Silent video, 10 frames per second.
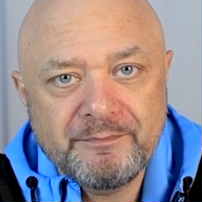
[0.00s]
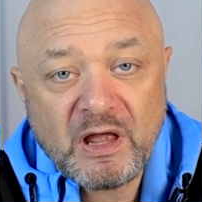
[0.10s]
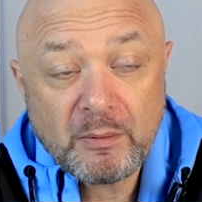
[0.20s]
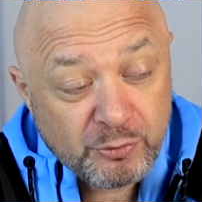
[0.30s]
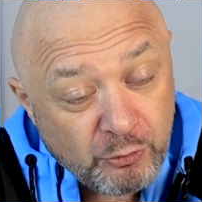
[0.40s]

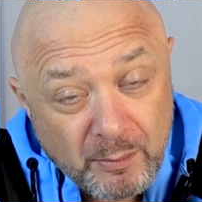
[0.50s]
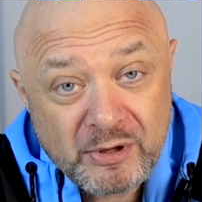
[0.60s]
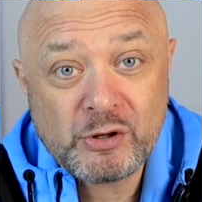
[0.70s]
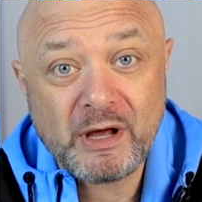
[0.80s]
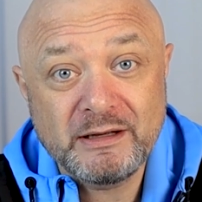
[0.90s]
I
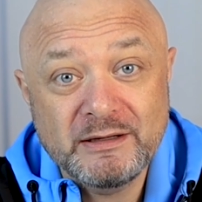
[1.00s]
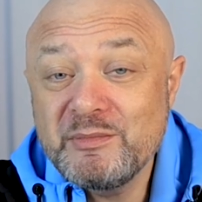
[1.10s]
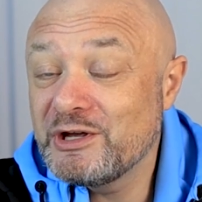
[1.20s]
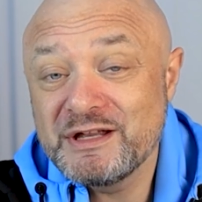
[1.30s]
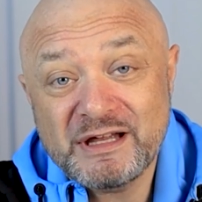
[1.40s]
promise you,
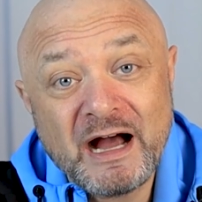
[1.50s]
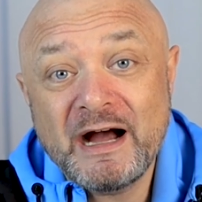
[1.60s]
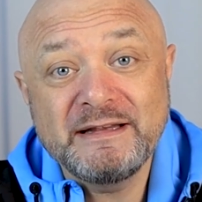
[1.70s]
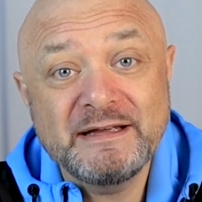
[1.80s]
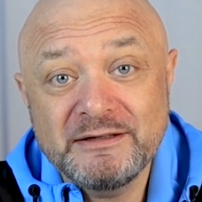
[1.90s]
because
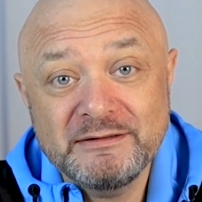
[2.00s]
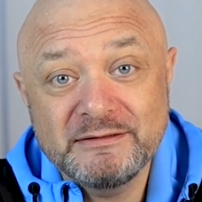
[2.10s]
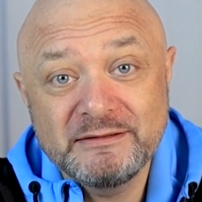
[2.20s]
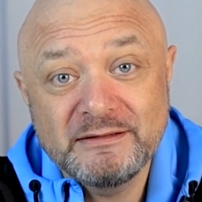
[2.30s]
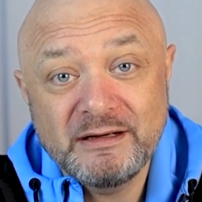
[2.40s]
I didn't.
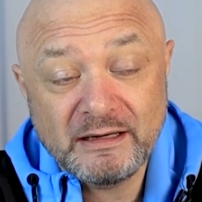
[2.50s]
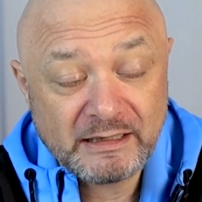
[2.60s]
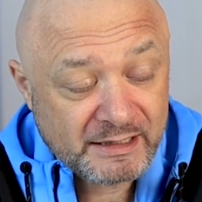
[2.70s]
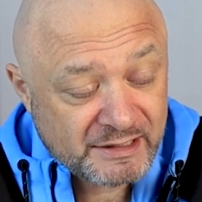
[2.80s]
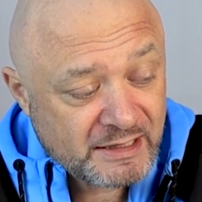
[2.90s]
And
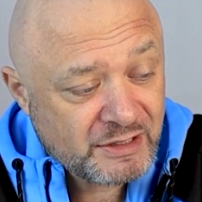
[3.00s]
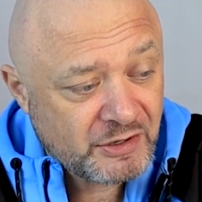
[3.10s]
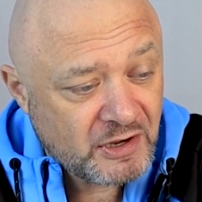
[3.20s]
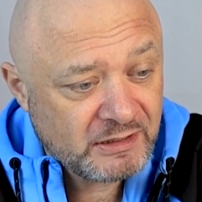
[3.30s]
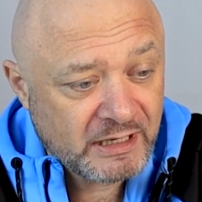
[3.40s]
like I said to
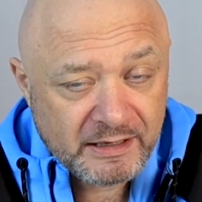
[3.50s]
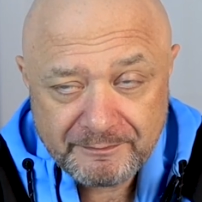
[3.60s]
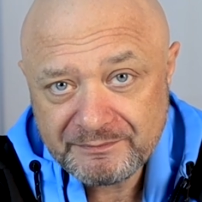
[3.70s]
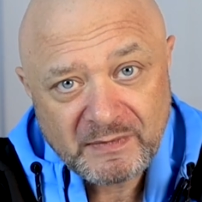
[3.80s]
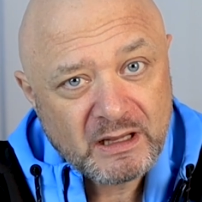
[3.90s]
you earlier,
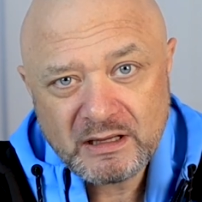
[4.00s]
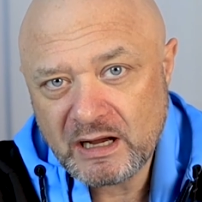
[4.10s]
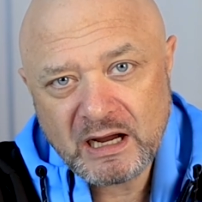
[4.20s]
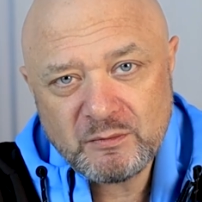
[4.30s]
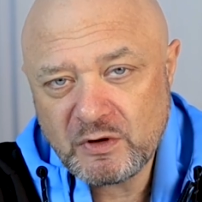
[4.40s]

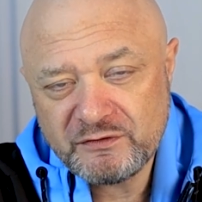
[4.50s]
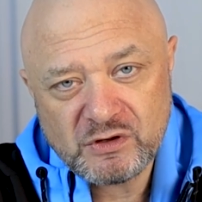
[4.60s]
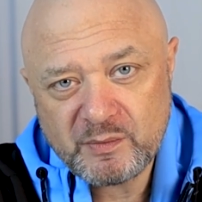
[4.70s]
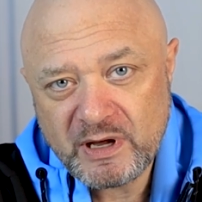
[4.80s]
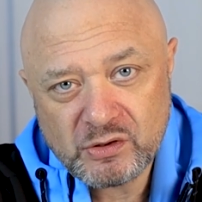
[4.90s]
I'm nothing
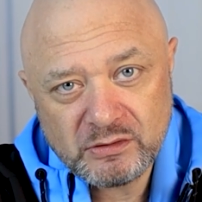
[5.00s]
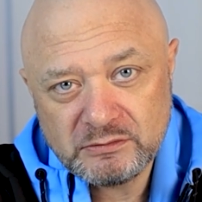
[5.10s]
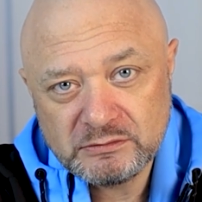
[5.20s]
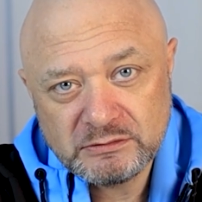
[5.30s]
special.